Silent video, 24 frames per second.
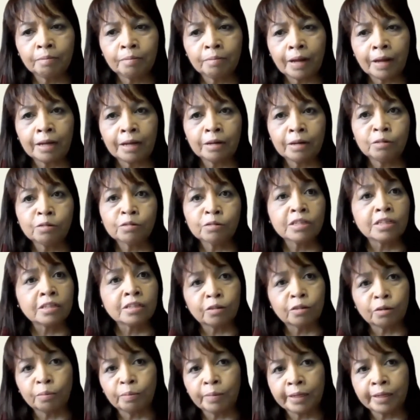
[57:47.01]
is
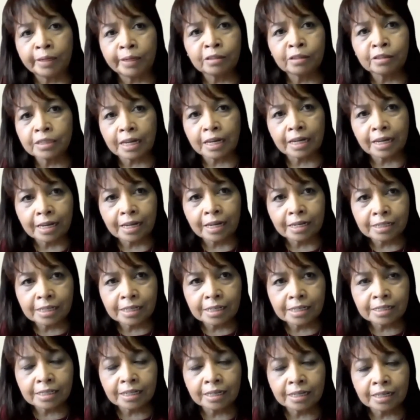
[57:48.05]

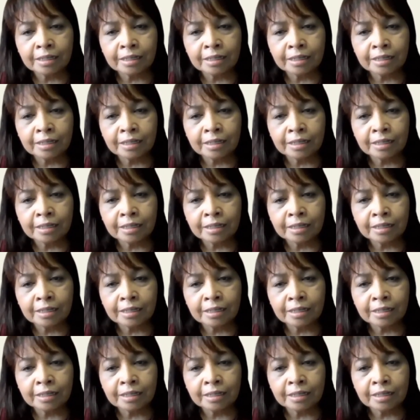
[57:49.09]
um,